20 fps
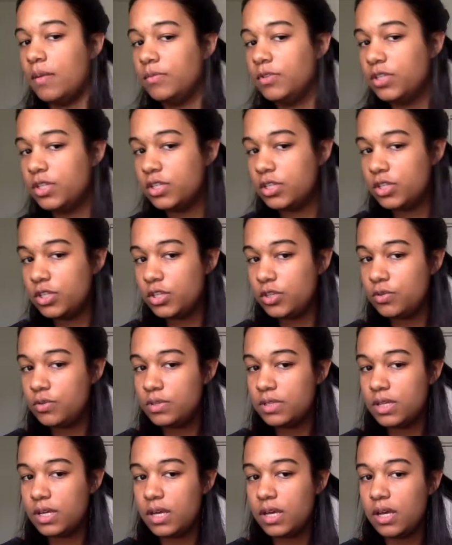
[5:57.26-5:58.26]
I'm just
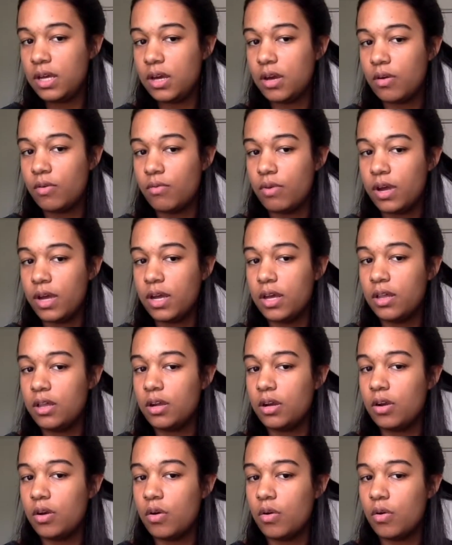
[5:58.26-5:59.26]
using a
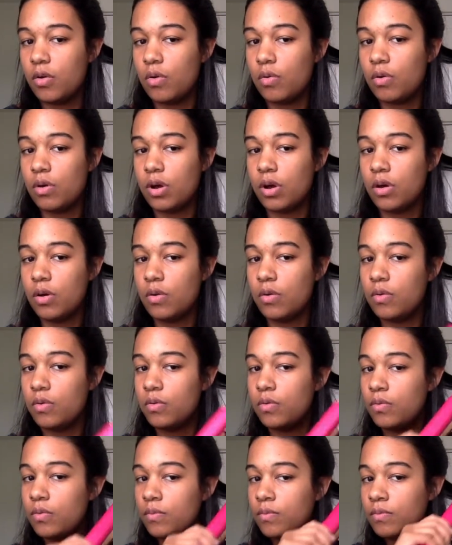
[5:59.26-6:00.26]
regular old
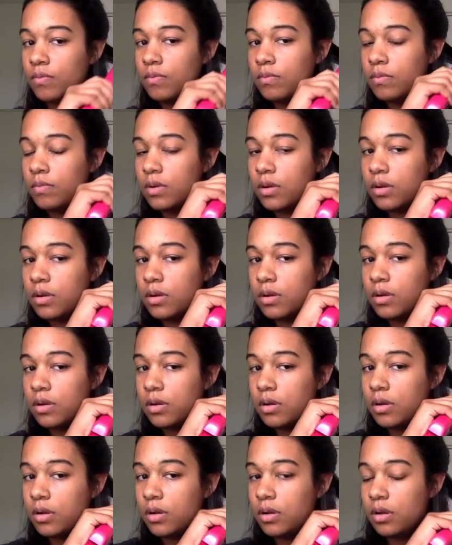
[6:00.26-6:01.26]
comb.
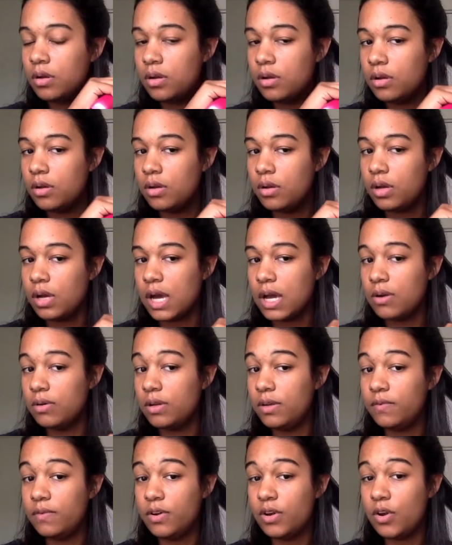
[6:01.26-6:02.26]
I don't
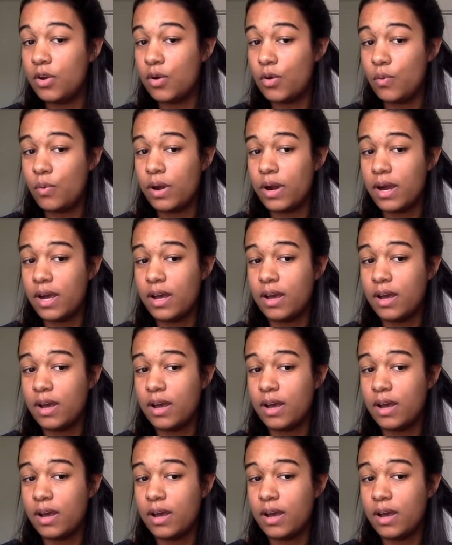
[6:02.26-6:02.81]
even know where I